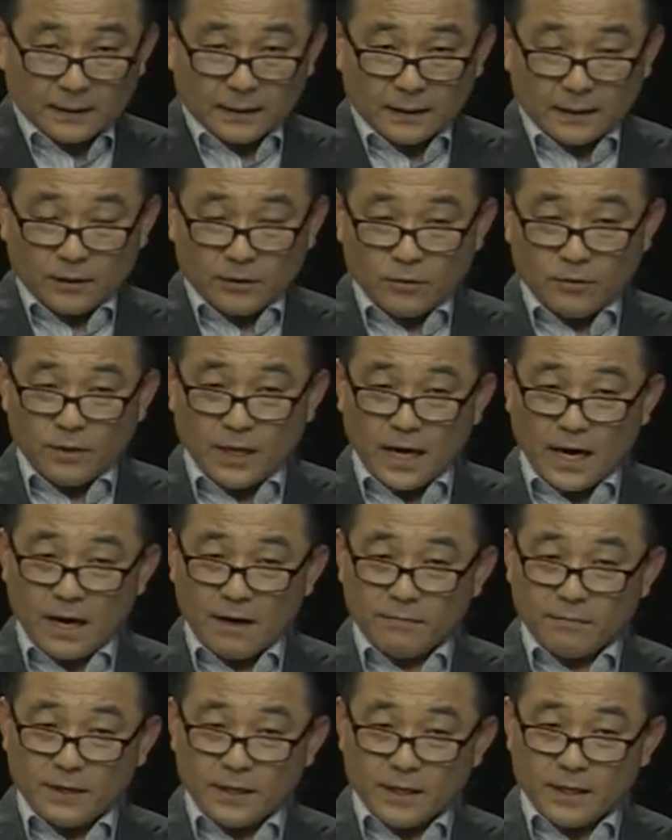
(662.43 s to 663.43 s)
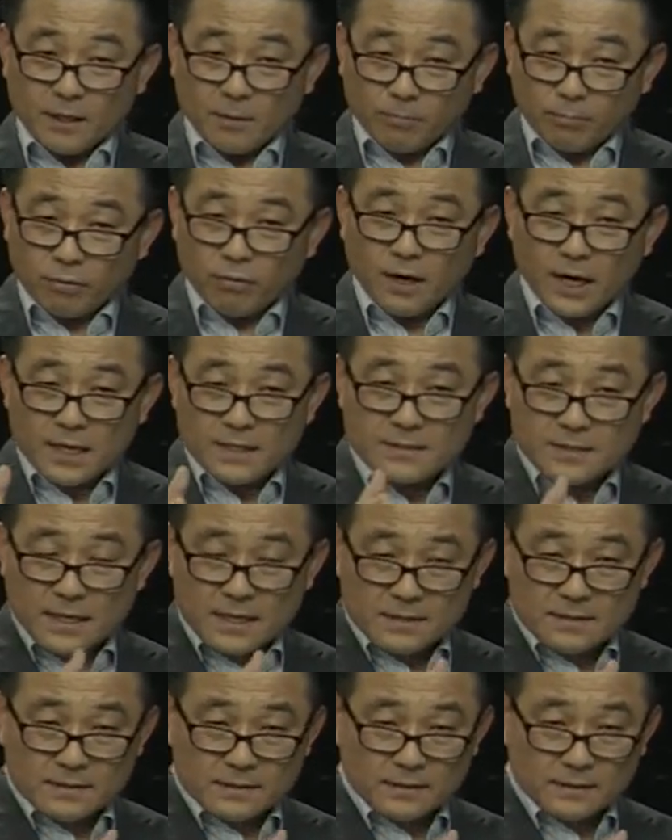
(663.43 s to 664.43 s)
you have a
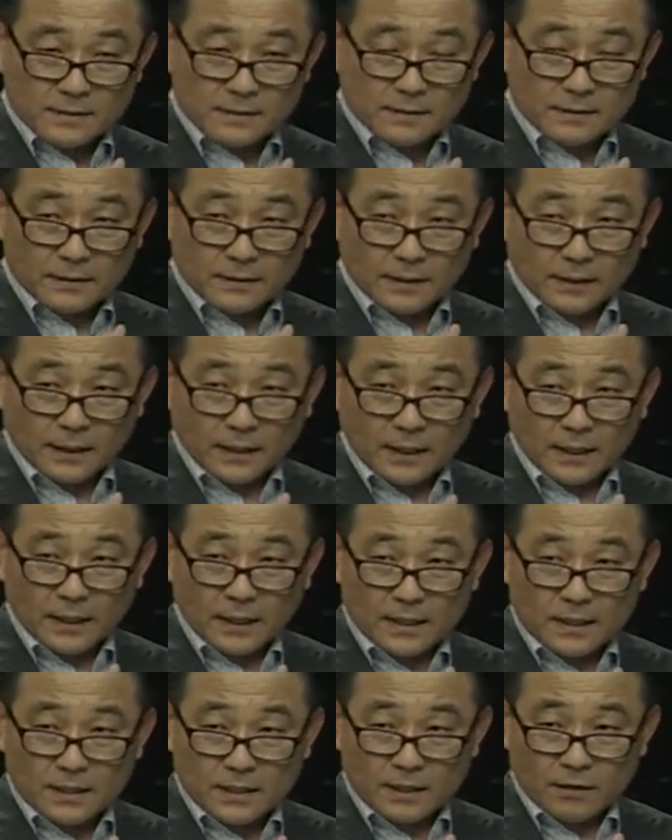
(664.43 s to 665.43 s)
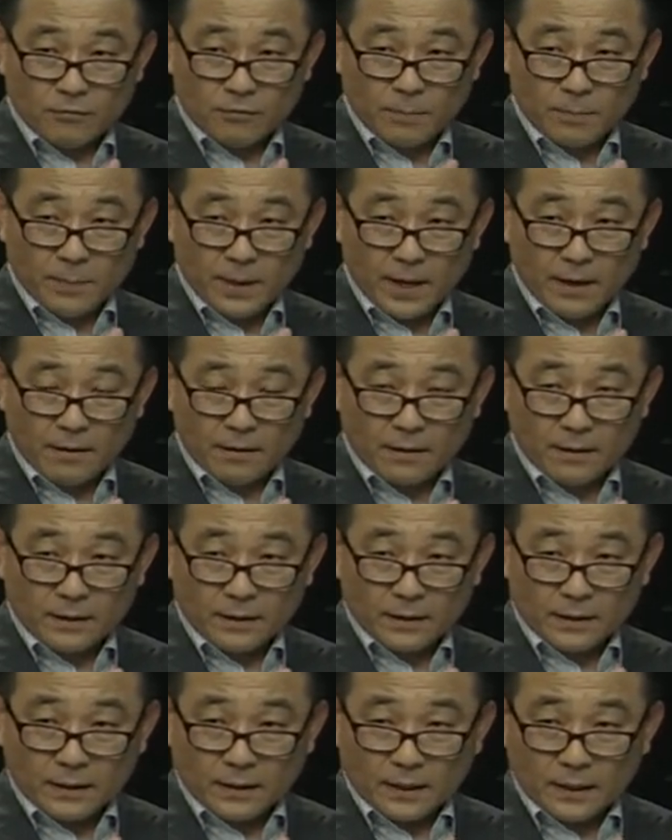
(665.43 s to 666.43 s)
process in a repair.
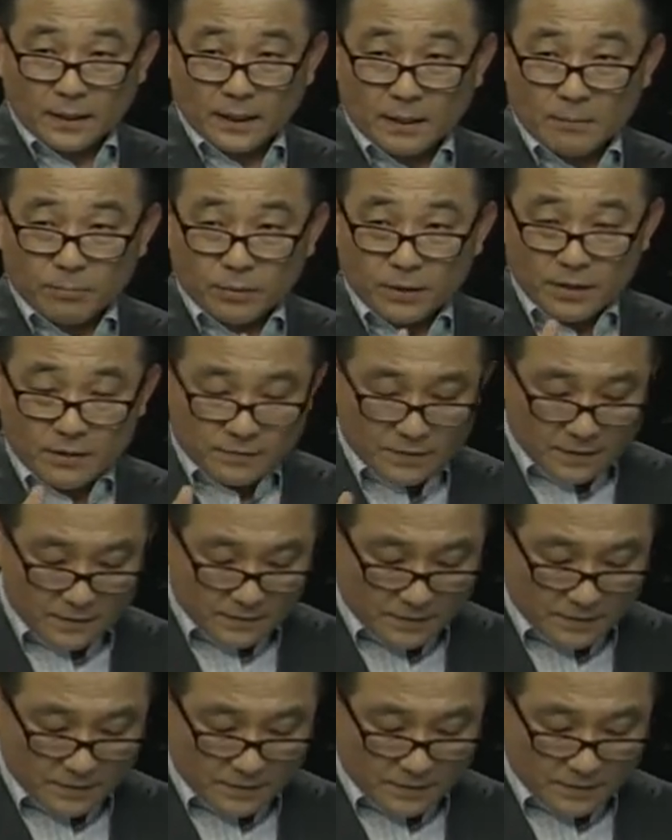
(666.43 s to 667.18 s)
And process